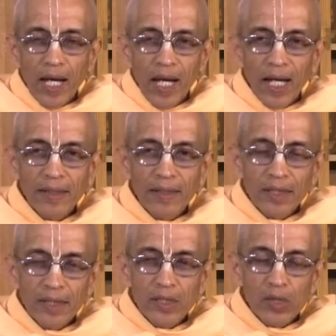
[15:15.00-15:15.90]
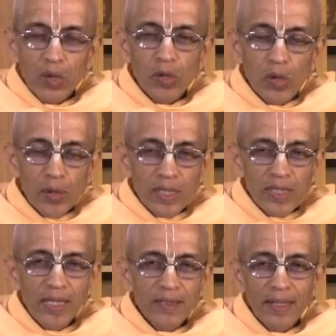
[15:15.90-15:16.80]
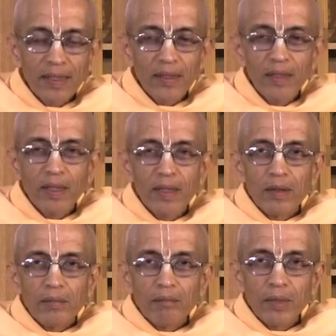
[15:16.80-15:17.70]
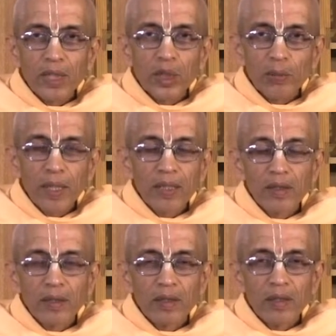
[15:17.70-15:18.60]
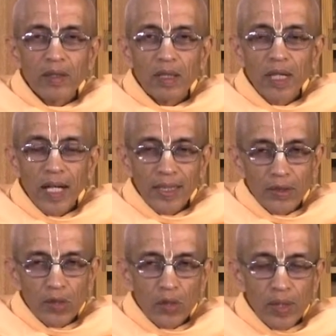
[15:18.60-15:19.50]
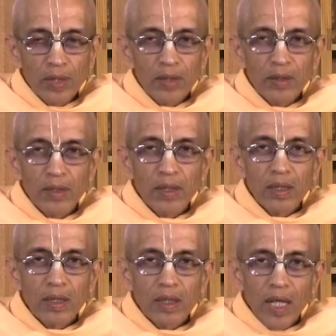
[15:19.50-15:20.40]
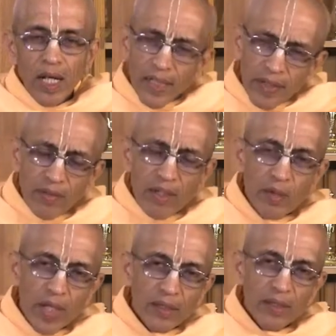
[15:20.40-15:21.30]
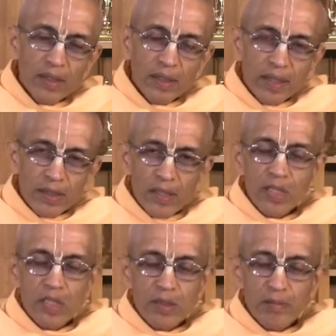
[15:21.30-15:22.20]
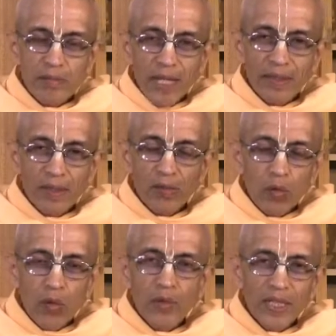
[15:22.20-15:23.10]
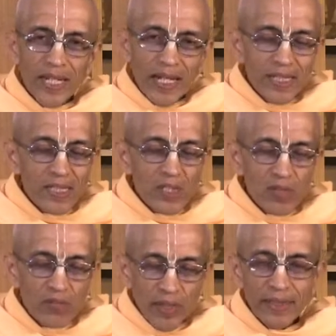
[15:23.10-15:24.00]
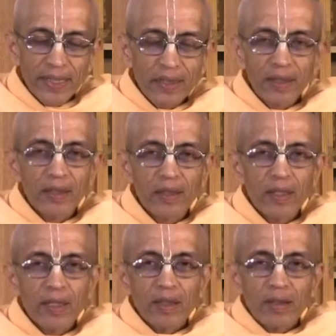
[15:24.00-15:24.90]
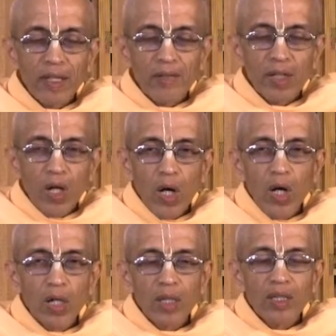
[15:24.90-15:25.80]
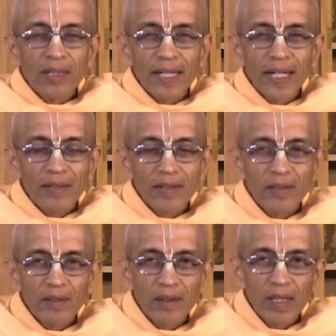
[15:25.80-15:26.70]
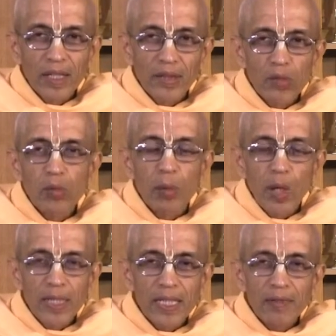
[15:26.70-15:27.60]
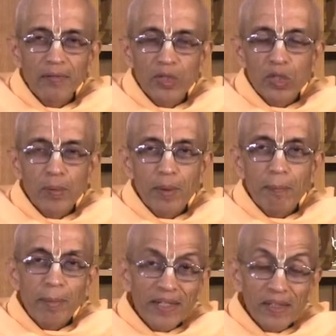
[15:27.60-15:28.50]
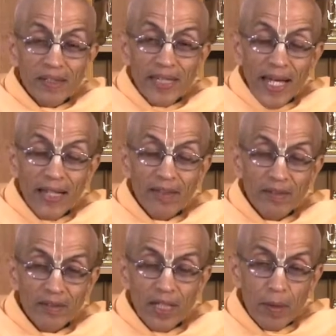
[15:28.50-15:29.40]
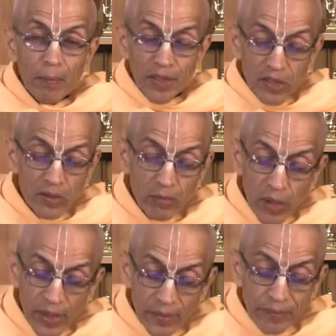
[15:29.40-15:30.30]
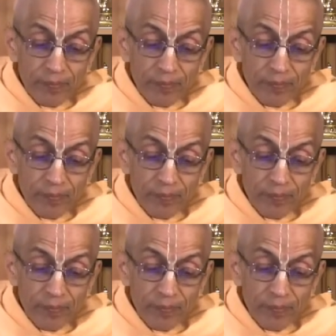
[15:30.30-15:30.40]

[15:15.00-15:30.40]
and it is going to result in Bhishma and Drona and everyone in this battle whoever dies fighting they will all get a new body which will be better than their present body